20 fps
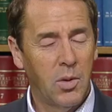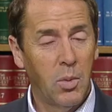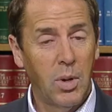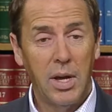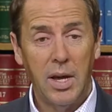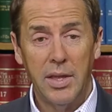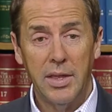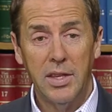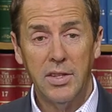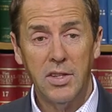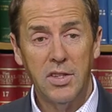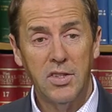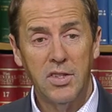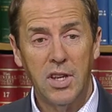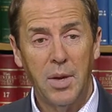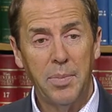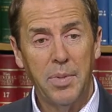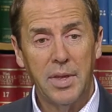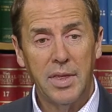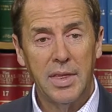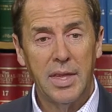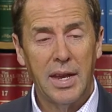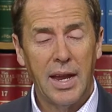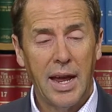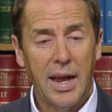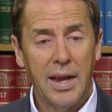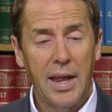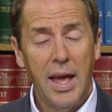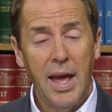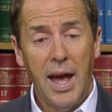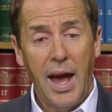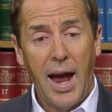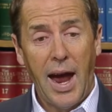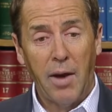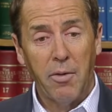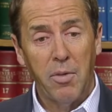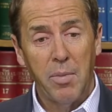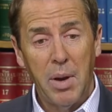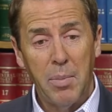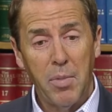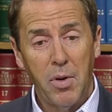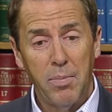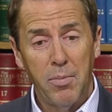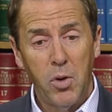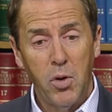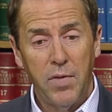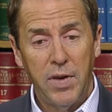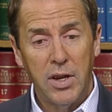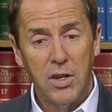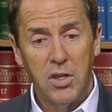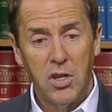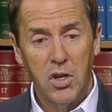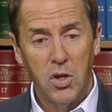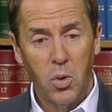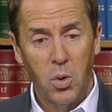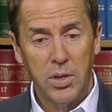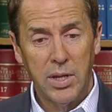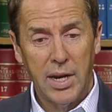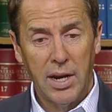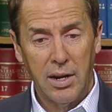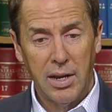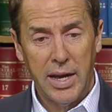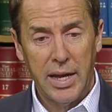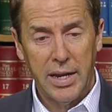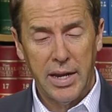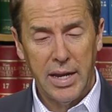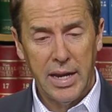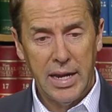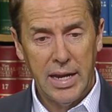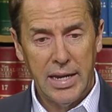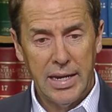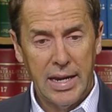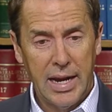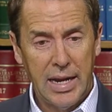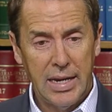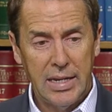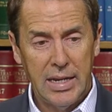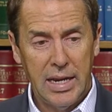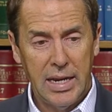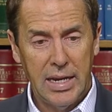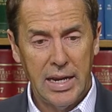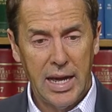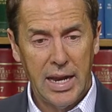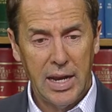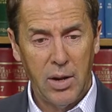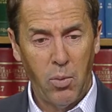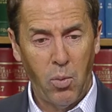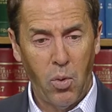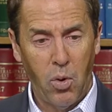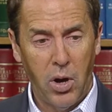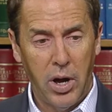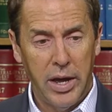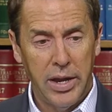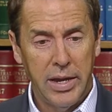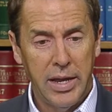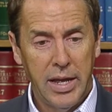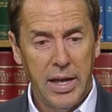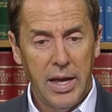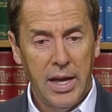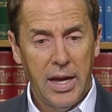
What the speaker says: Well, this is something that I remember moving to North Carolina in 1991.